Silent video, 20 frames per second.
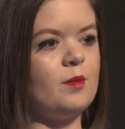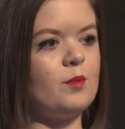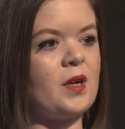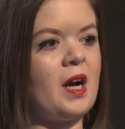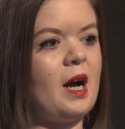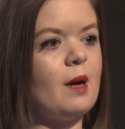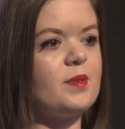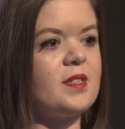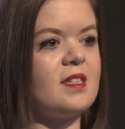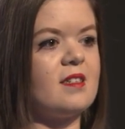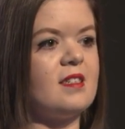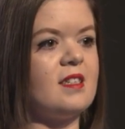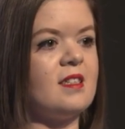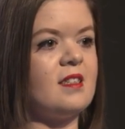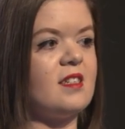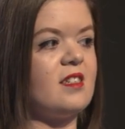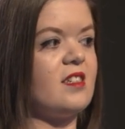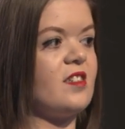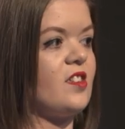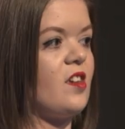Perhaps it's
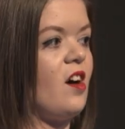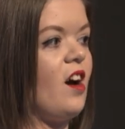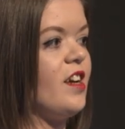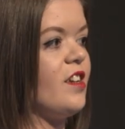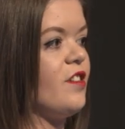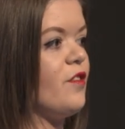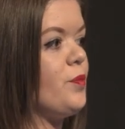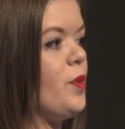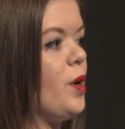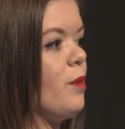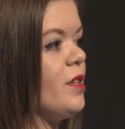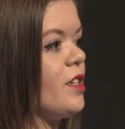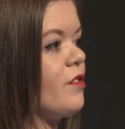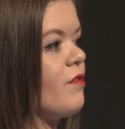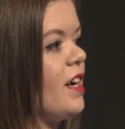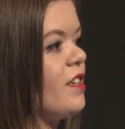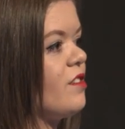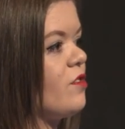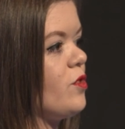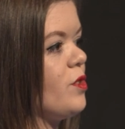in the design of public
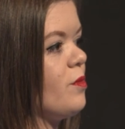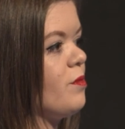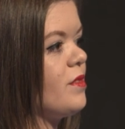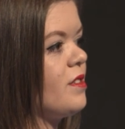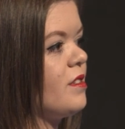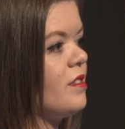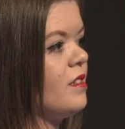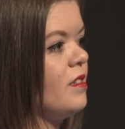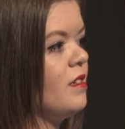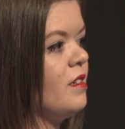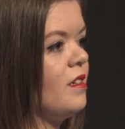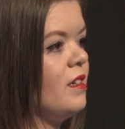restrooms,